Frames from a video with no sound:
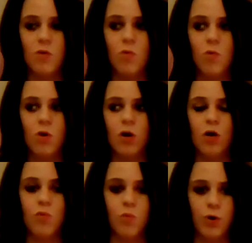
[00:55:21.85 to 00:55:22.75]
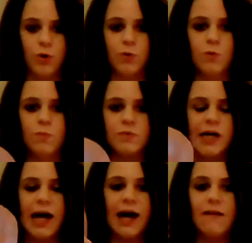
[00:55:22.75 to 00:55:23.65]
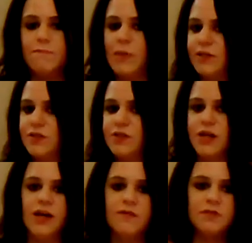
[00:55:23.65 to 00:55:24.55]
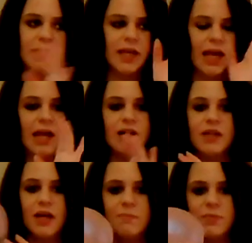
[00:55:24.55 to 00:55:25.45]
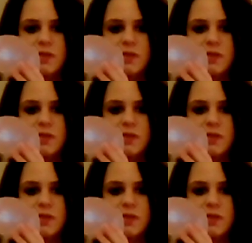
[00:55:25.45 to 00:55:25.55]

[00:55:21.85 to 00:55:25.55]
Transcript: or a room to have my stuff like hanged up